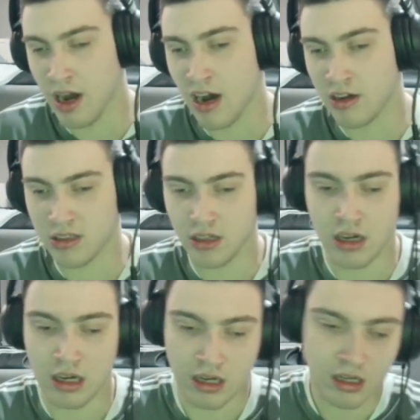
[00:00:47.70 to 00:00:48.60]

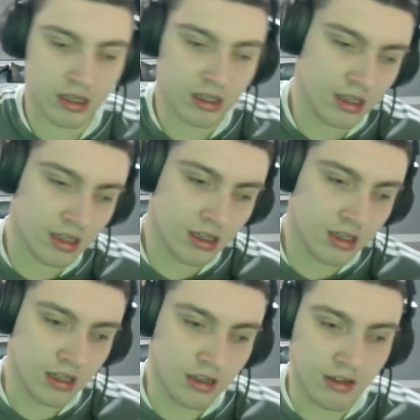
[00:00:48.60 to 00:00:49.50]
Alistair,
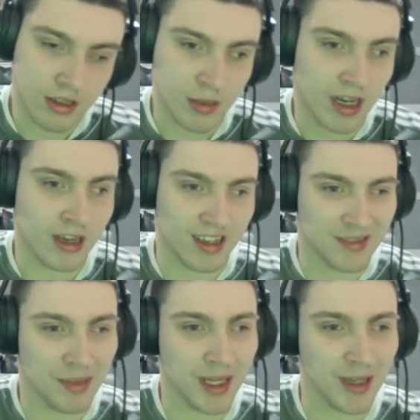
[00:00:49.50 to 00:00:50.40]
it's been
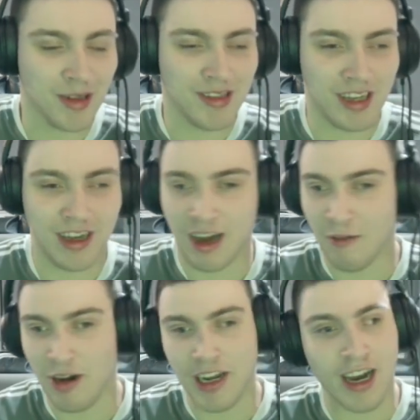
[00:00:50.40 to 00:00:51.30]
a good day.
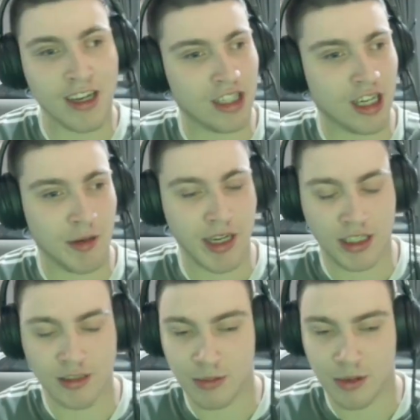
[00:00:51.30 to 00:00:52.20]
I want to ask you a
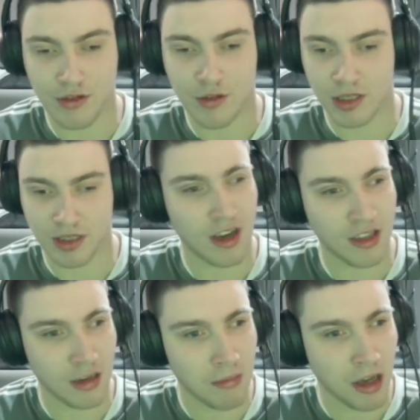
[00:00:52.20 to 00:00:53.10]
question before we
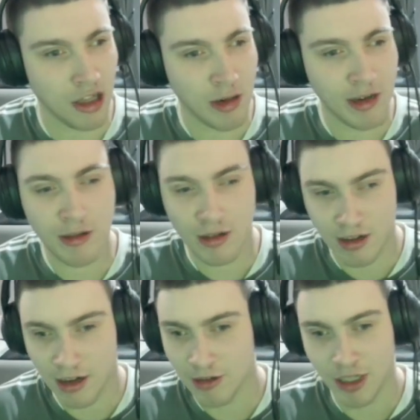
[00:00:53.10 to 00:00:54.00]
start. Is your mother well?
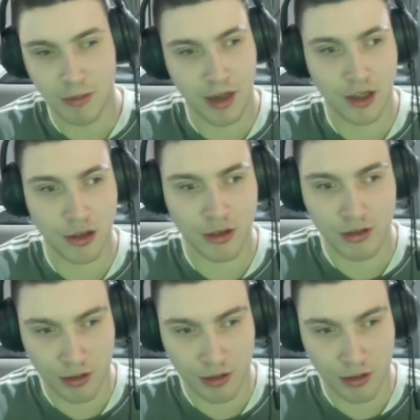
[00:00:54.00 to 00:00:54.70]
How's your mother doing?